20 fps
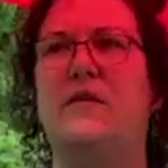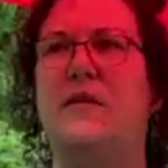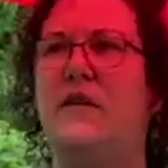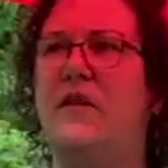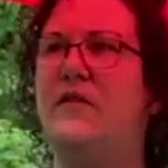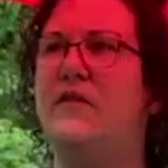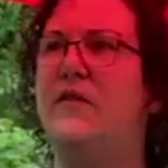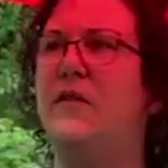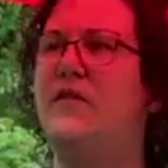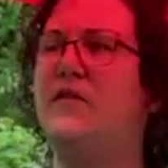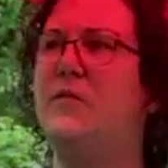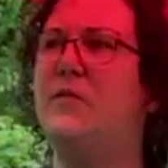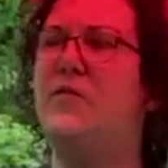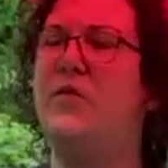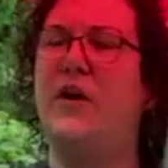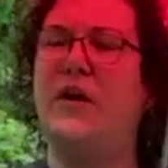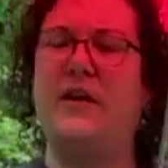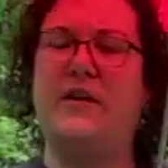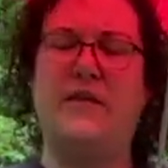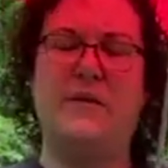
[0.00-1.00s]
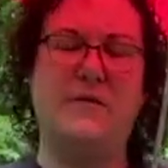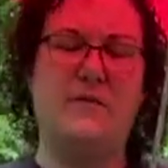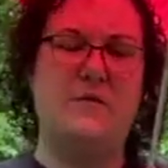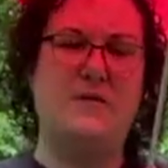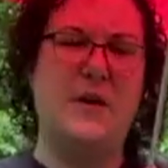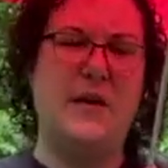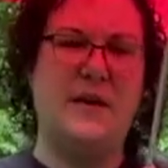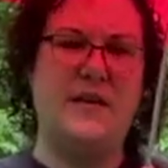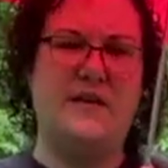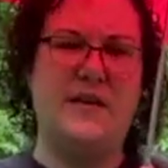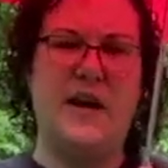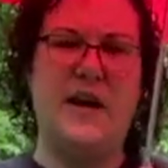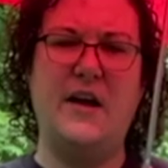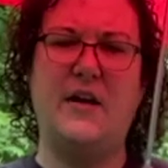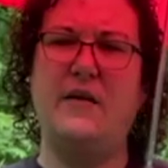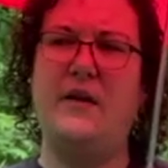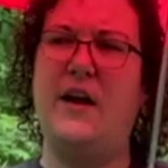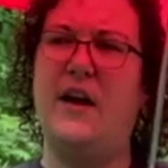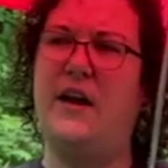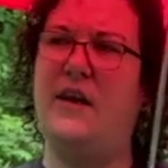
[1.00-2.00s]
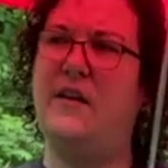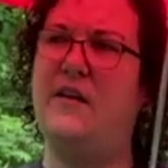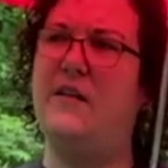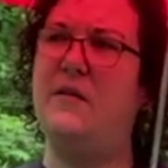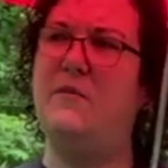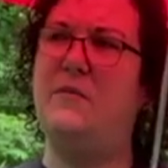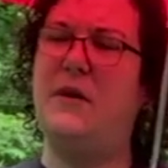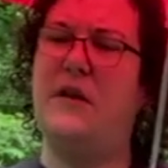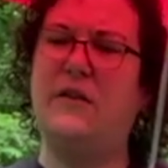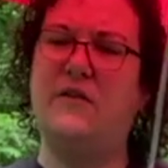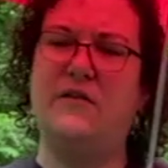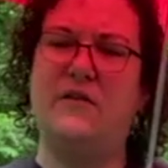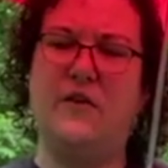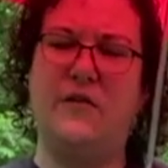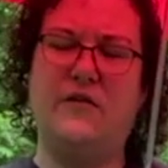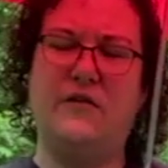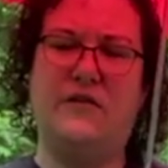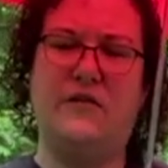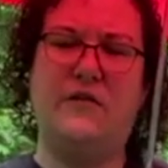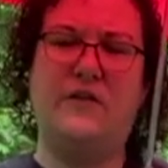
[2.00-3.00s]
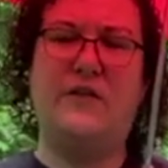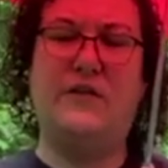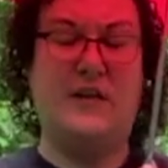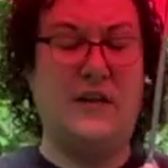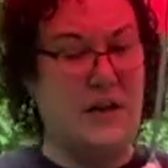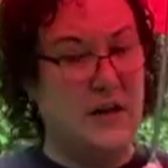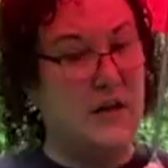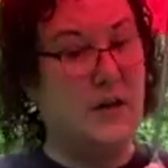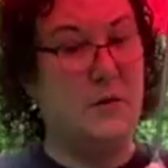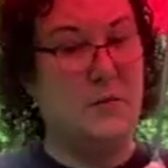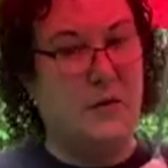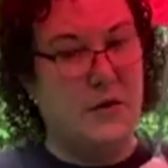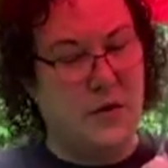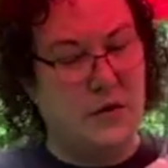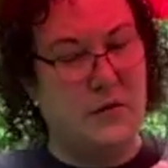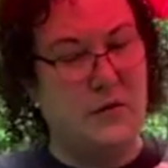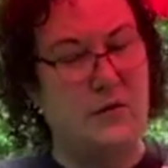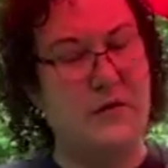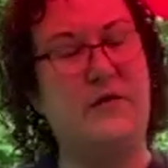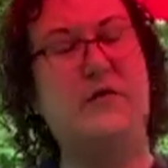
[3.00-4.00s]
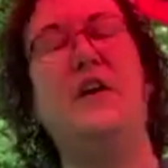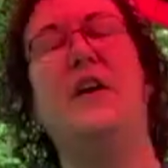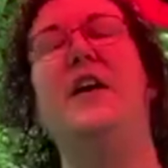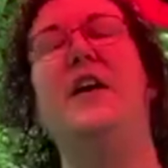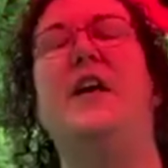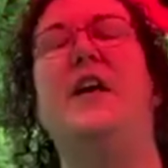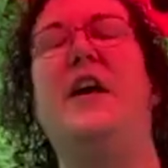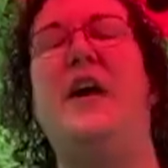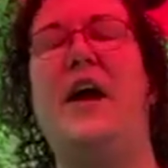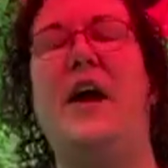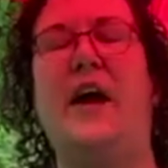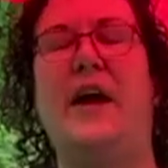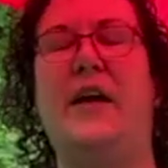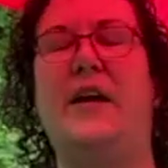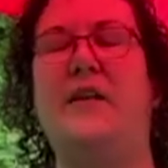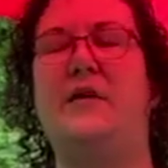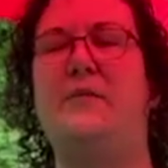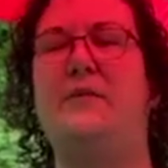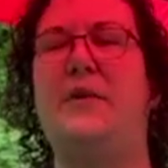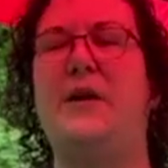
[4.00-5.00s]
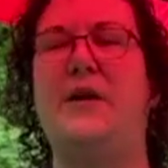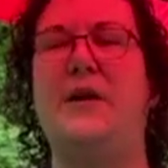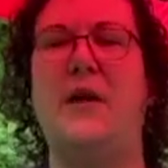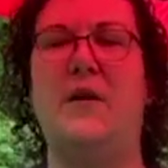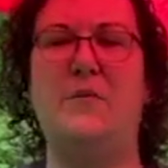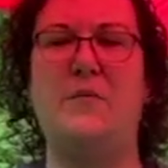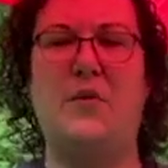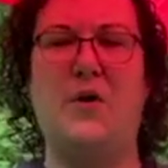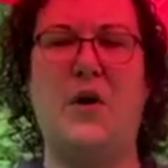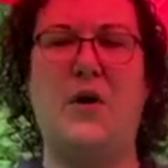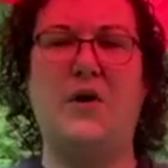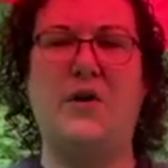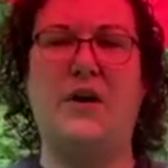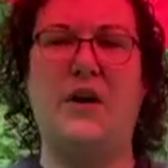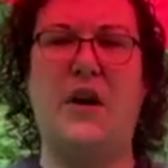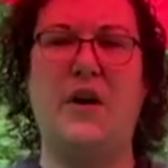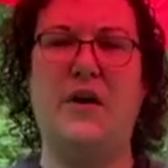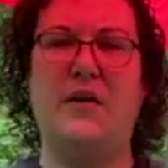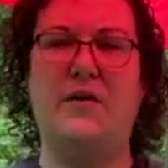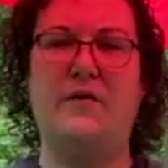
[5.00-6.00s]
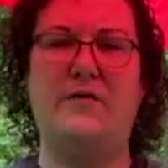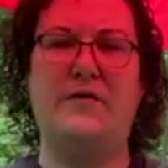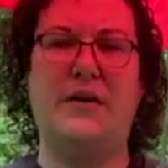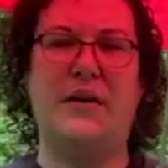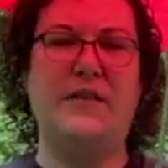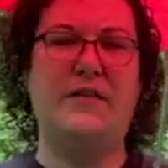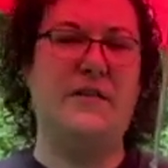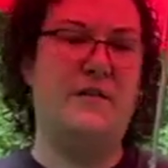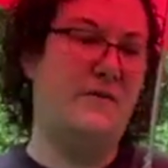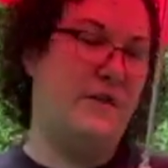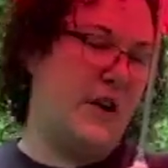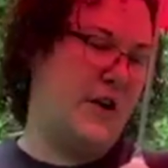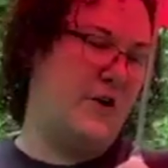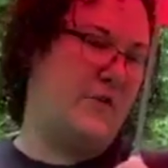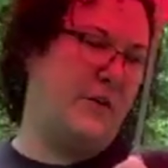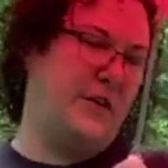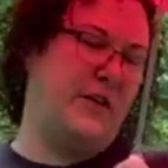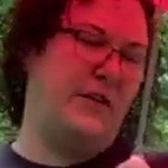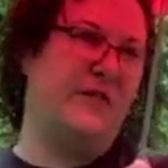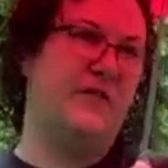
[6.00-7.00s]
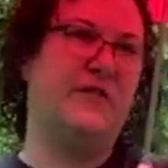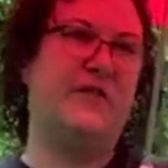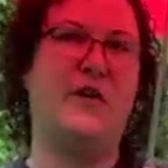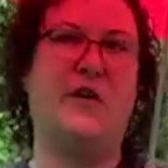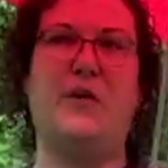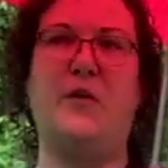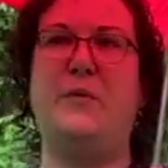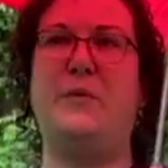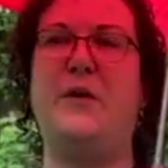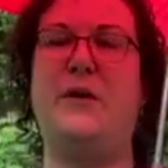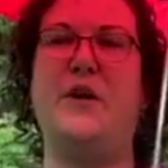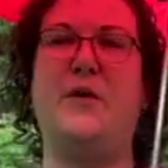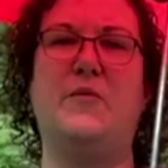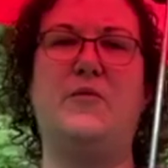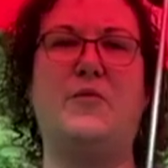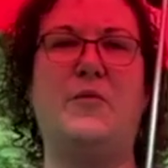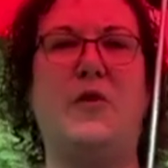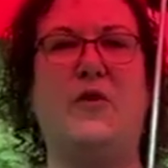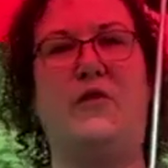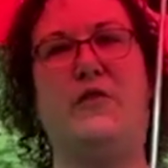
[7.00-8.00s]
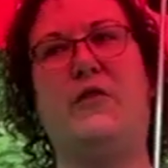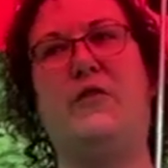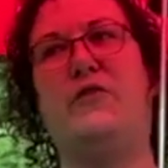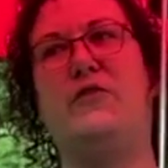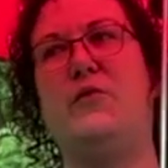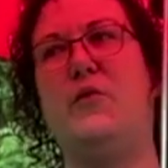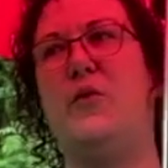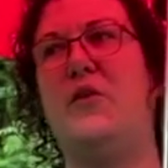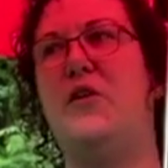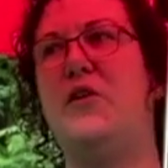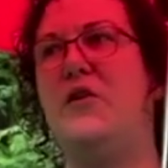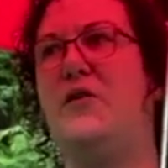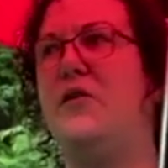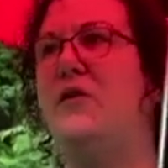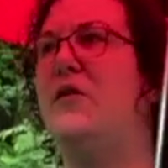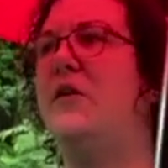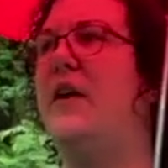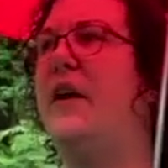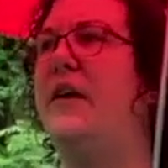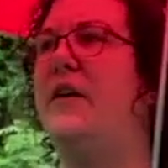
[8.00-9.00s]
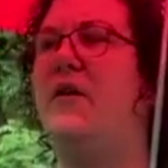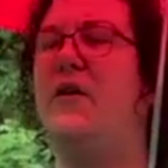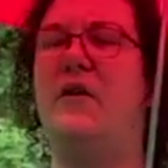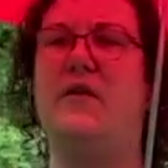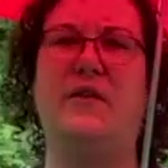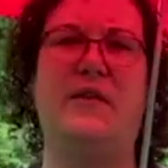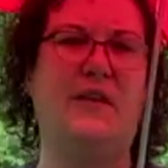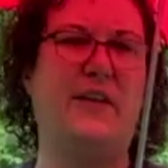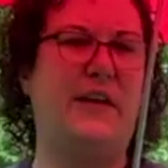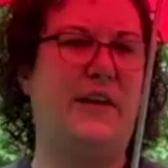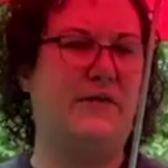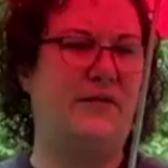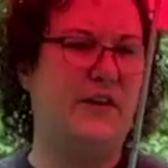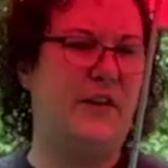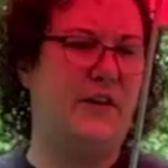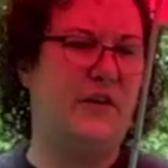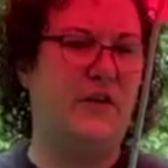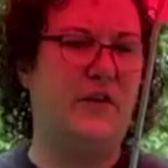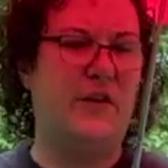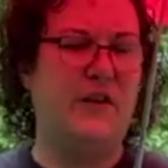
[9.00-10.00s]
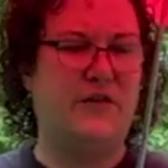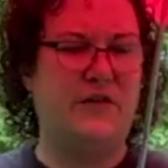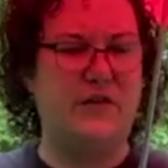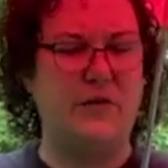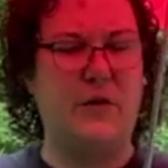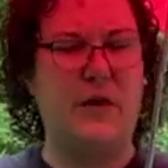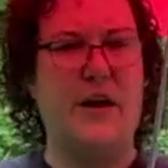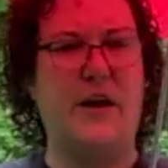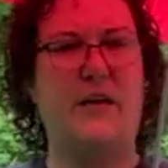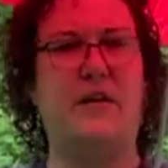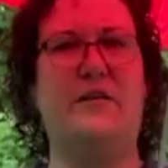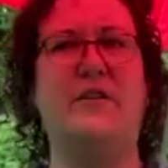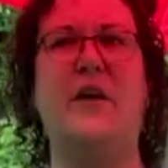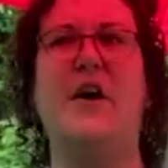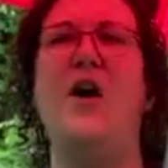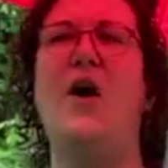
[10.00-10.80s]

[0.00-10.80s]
They start to break the meat down, and the meat starts to decompose and become part of its environment. So it becomes part of the soil and all the leaf litter that's around.